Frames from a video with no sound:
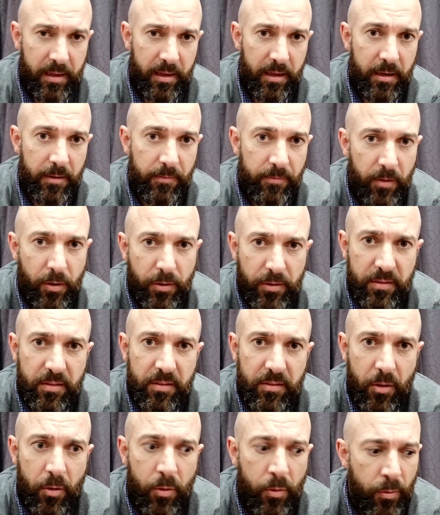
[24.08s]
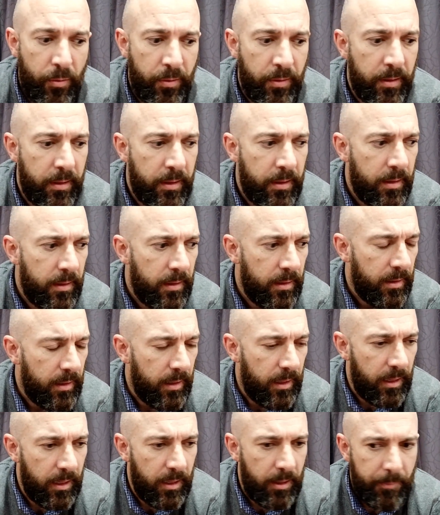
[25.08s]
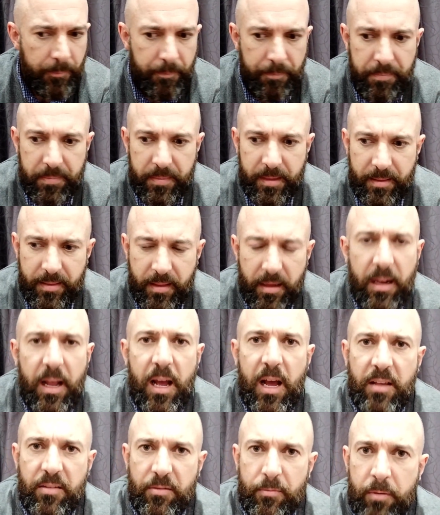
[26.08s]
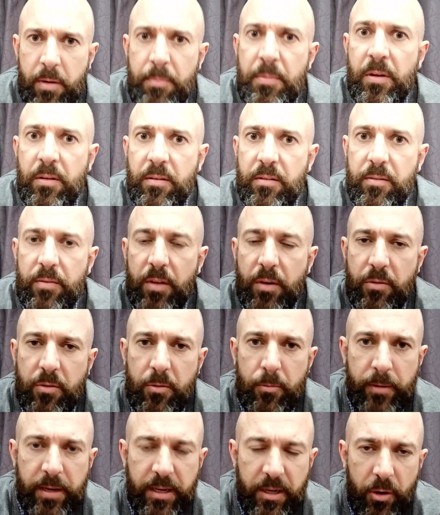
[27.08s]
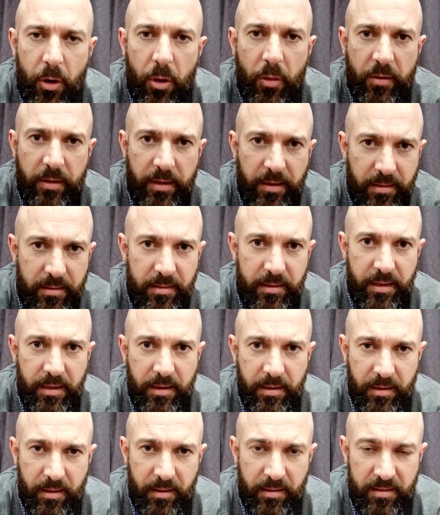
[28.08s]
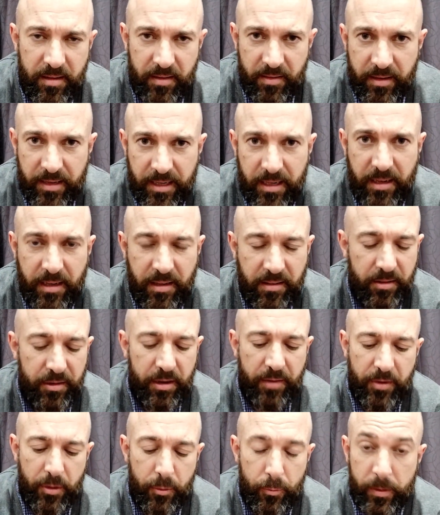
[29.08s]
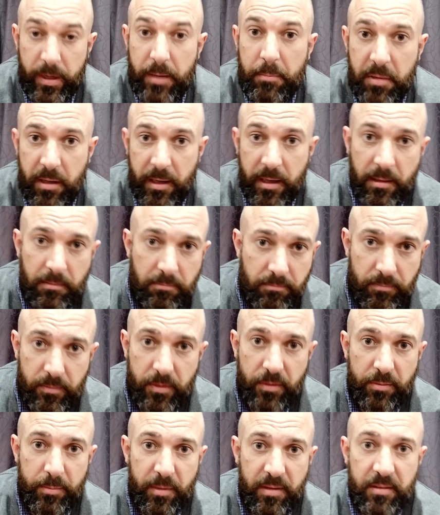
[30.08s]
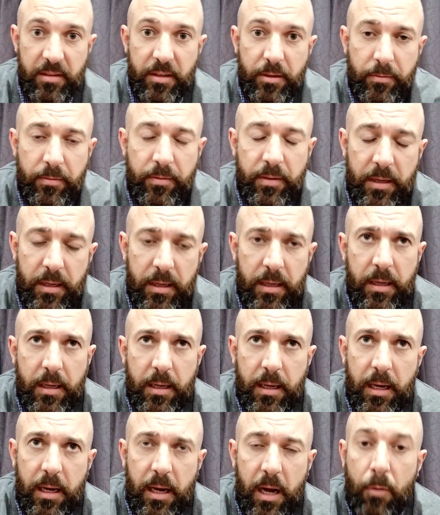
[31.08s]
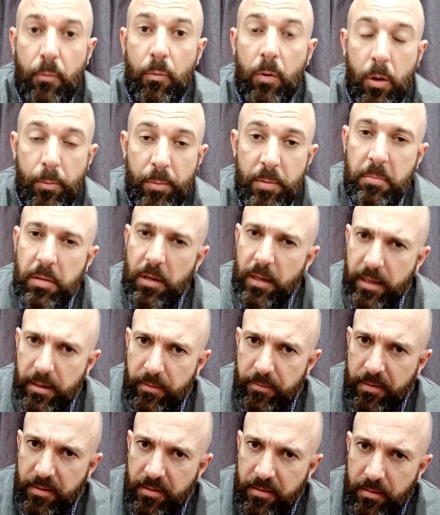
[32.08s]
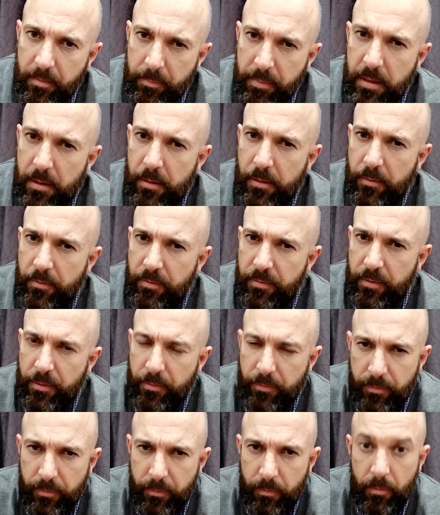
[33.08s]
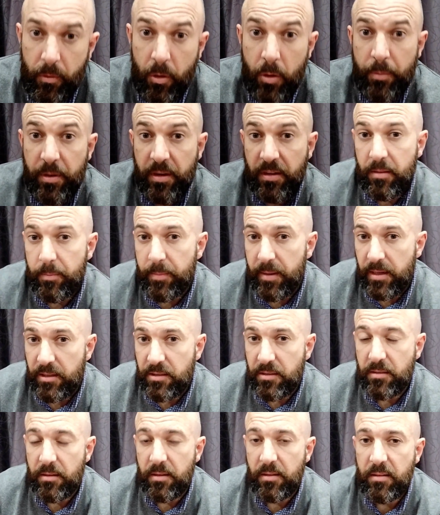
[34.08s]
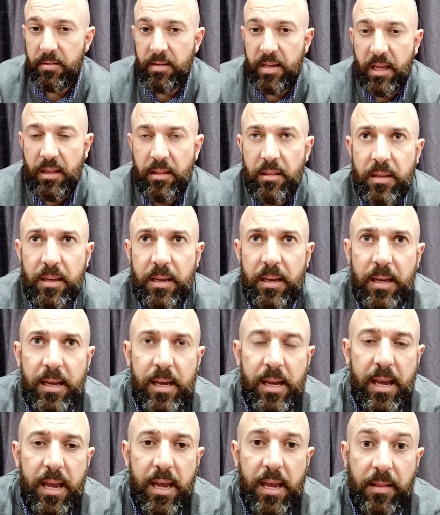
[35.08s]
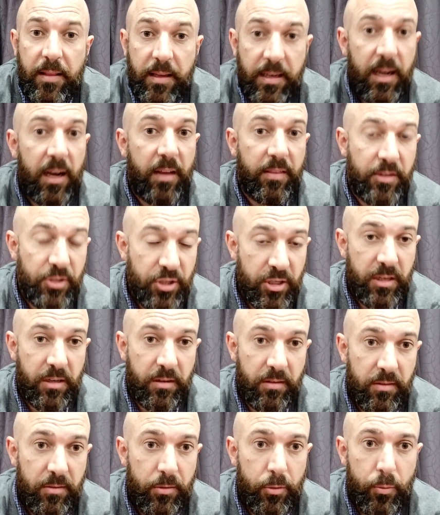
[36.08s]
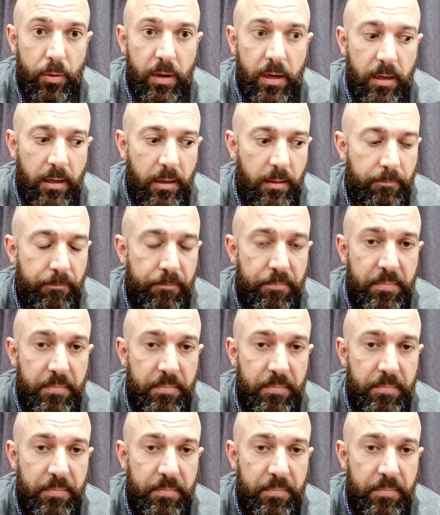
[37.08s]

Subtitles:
And it focuses on the last remnants of those Greek colonies in southern Italy. So you have a Greek player, that was myself, a Roman player, and this is a period of sort of Roman expansion to the south, and the Carthaginians, who are